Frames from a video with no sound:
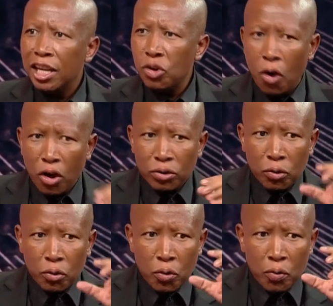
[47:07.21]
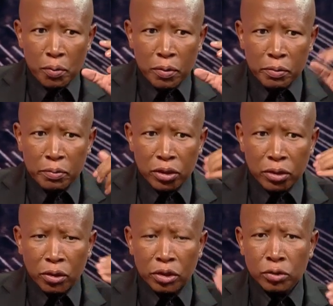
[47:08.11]
You ought to
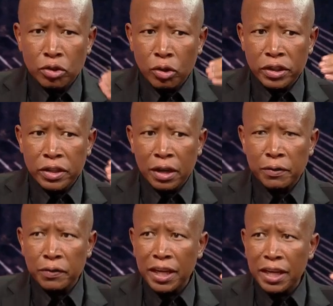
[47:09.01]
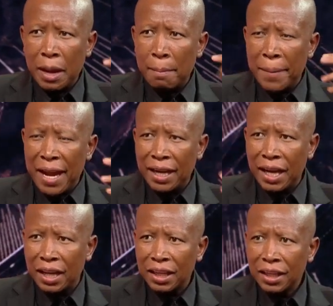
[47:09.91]
introduce yourself in a
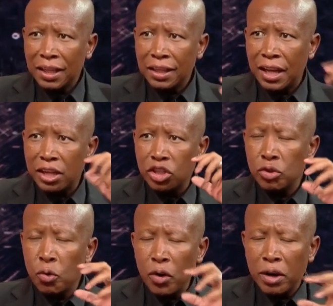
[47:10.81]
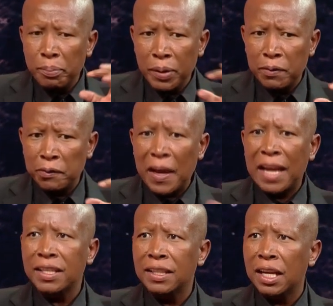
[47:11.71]
manner that you will be
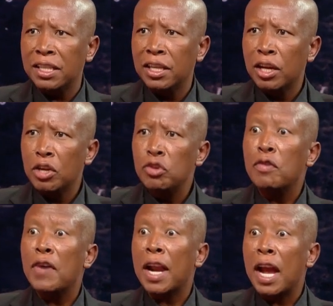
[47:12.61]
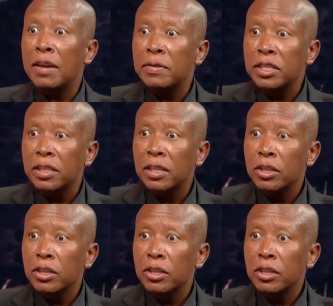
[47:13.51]
felt that you have arrived.